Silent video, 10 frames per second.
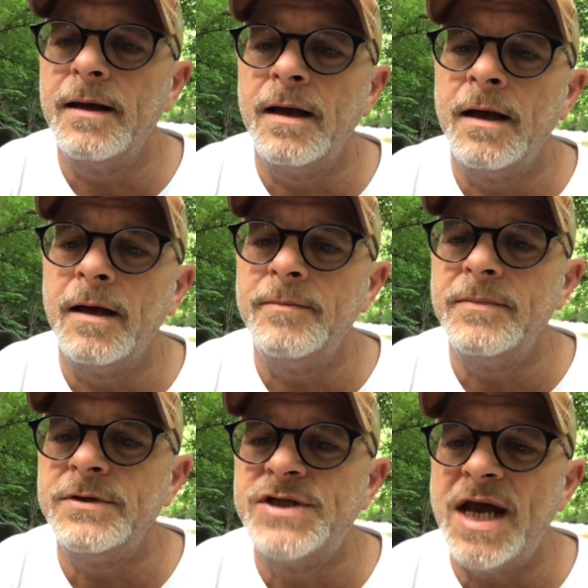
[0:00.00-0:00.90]
um,
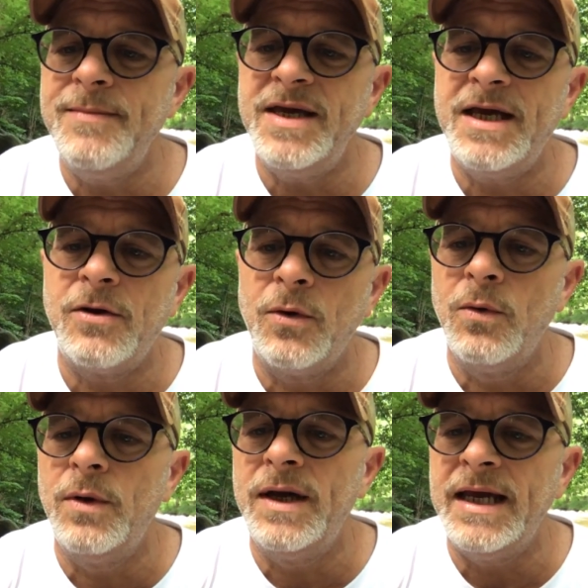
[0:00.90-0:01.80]
Jamie
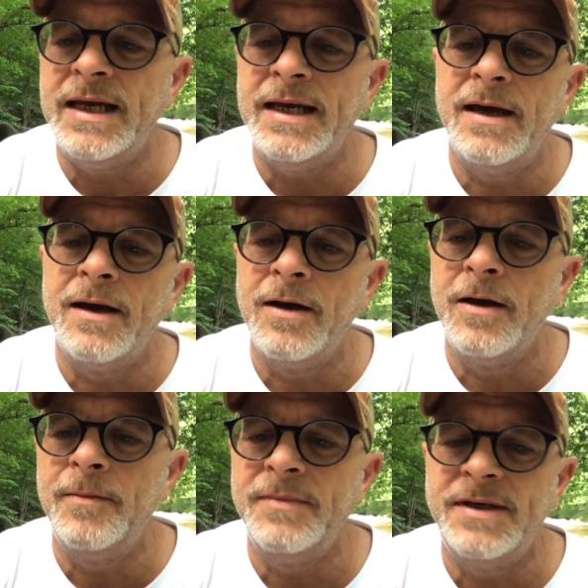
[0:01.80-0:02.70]
Coyne,
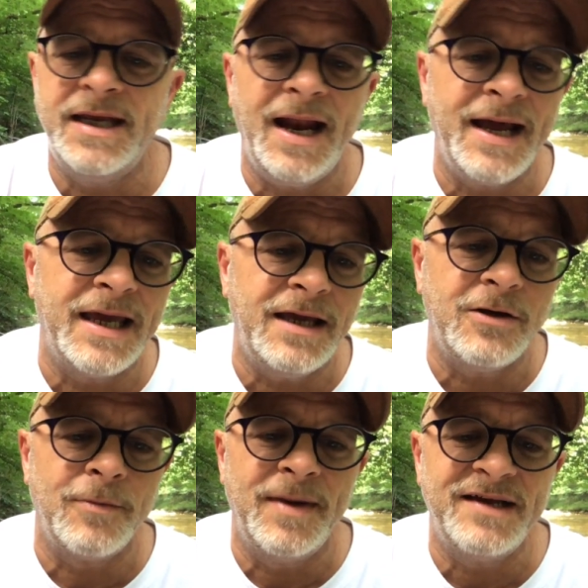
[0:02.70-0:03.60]
um, did I get
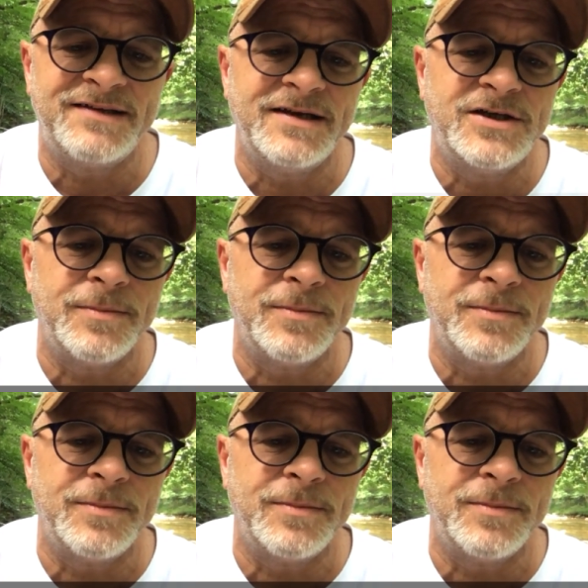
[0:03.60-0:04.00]
your message